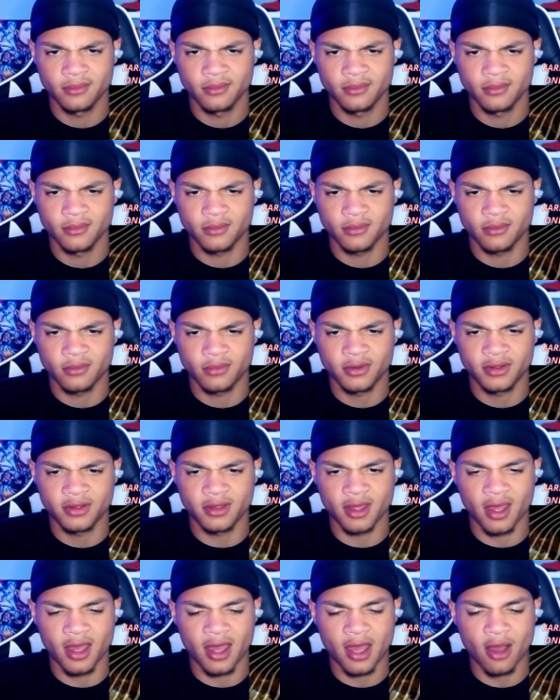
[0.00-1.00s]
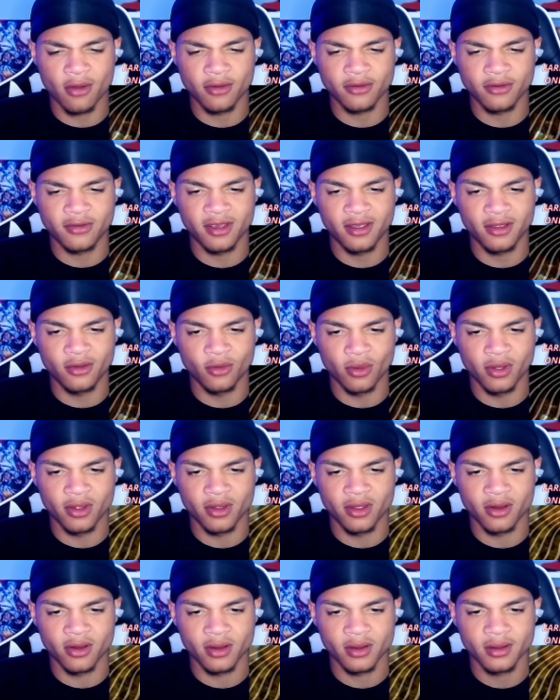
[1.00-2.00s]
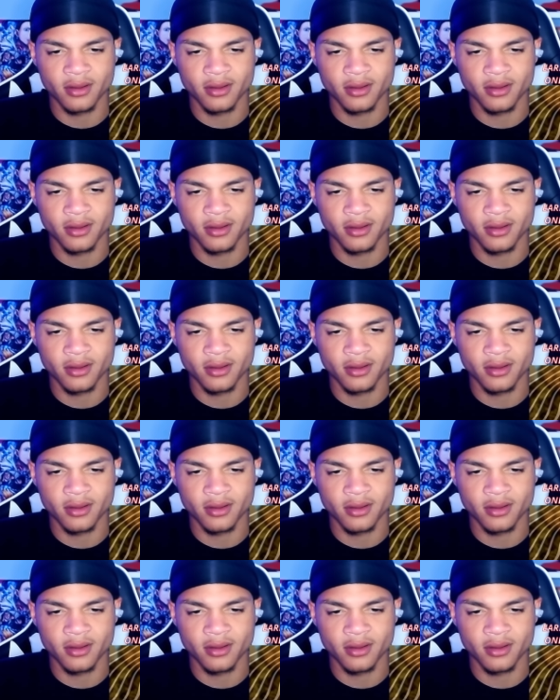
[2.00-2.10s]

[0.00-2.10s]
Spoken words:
What the hell? How is he doing here?